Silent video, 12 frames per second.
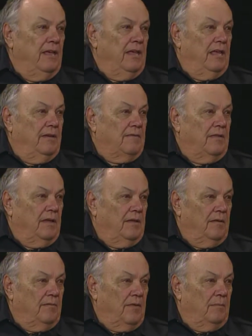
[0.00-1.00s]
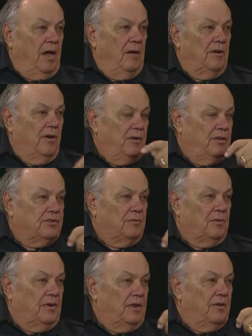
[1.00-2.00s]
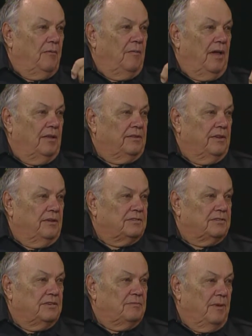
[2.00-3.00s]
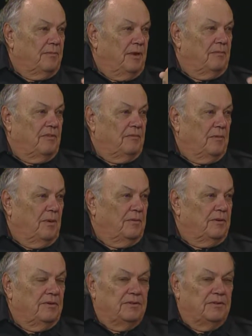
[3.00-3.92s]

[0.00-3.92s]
if the thermometer, you used to put it in your mouth in those days, remember them thermometers?